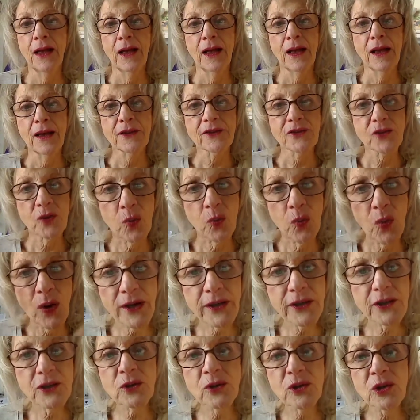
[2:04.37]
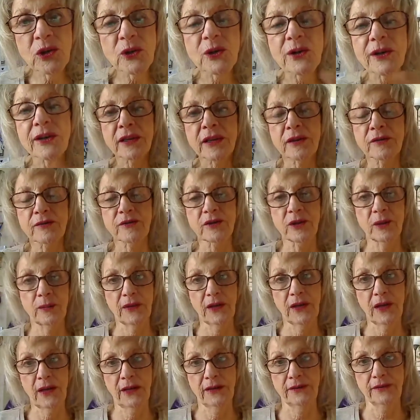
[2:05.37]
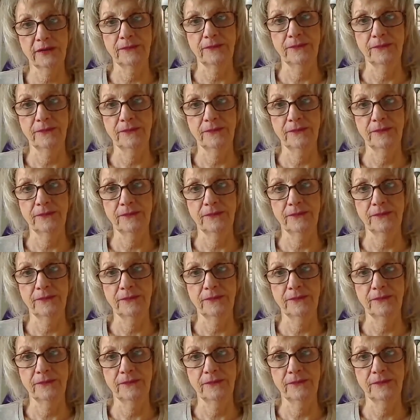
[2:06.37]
So what are you learning from that?